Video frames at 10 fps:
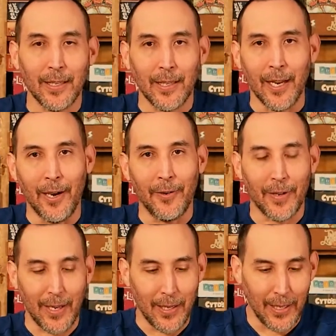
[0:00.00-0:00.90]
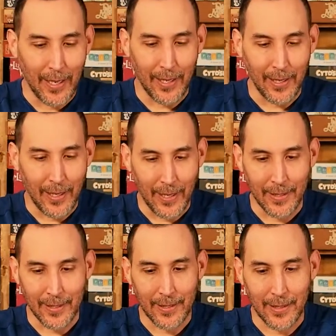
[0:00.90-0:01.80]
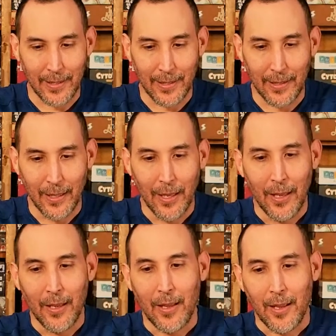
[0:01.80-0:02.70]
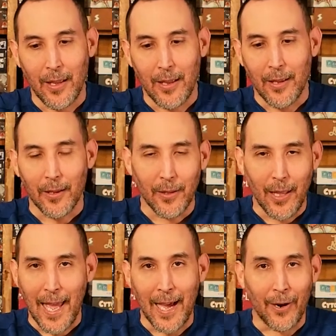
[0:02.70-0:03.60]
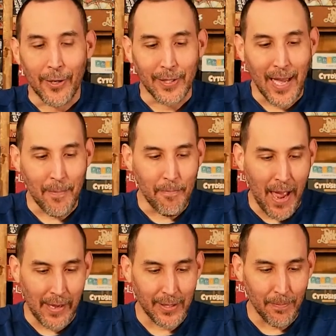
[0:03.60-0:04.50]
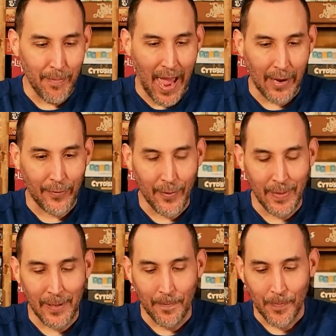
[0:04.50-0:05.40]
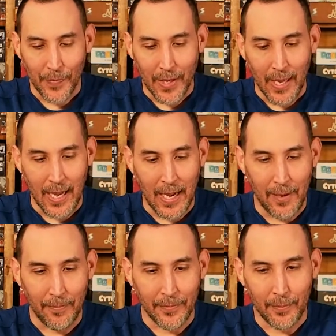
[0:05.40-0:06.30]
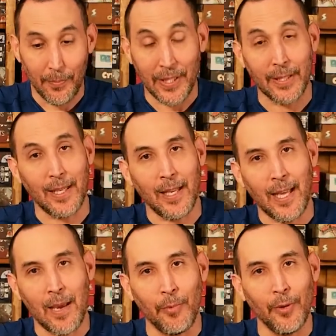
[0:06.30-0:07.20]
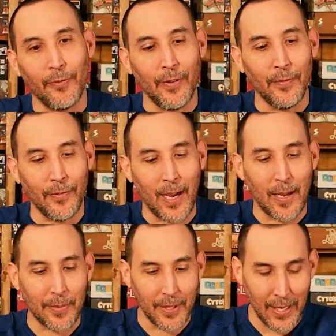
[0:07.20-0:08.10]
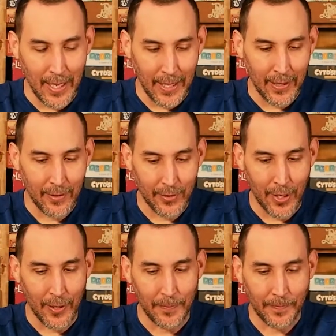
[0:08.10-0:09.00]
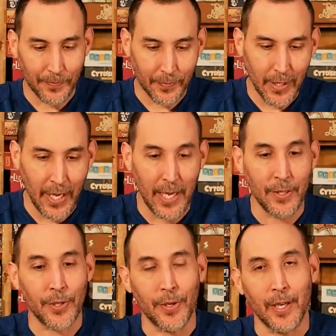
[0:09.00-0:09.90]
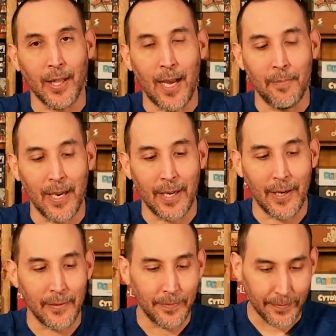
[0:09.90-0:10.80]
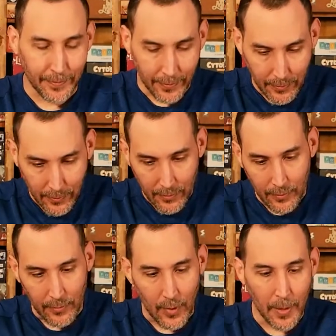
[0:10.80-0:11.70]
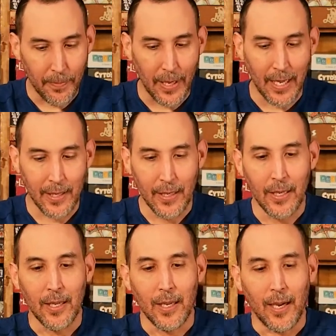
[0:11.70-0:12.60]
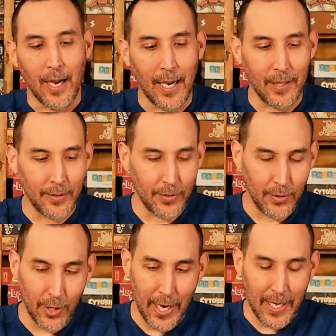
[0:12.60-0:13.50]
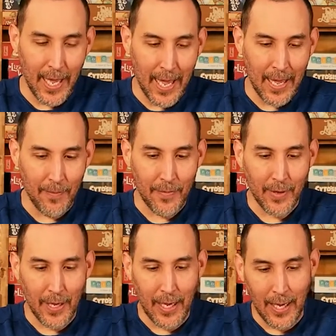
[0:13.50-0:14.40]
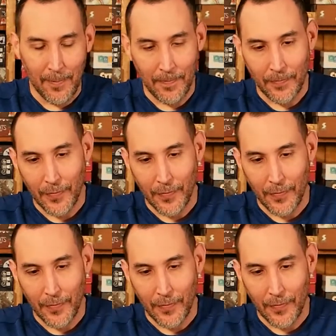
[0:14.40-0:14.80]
You know, he he just had a hard time bouncing back from it. Um, but the second game we flip flopped, and so he enjoyed it a lot better. But uh, great game, um,